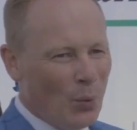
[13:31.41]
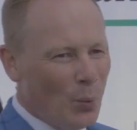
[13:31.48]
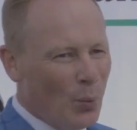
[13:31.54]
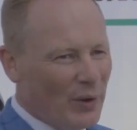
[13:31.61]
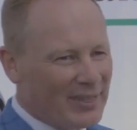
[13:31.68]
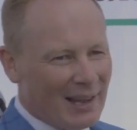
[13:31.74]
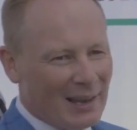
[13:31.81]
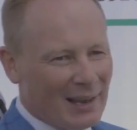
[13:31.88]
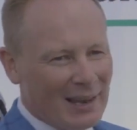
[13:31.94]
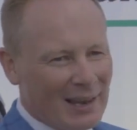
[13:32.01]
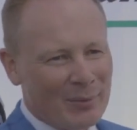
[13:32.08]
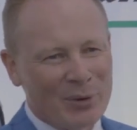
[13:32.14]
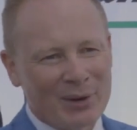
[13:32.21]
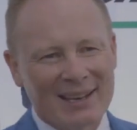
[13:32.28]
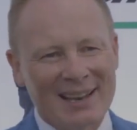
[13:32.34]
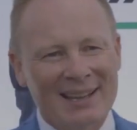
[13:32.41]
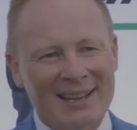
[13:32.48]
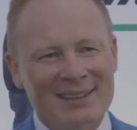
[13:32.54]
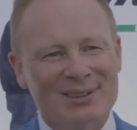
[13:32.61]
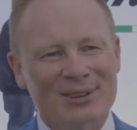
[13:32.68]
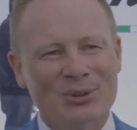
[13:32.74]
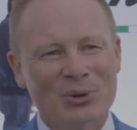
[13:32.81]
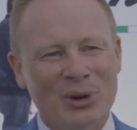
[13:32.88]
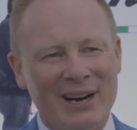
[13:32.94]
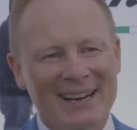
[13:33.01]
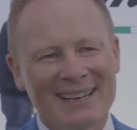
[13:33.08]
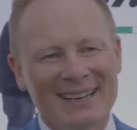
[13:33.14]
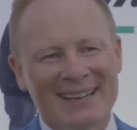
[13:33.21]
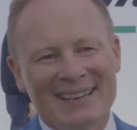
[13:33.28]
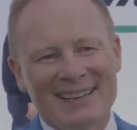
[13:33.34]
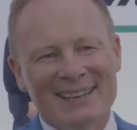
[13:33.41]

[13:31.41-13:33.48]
with the lamborghini lanzador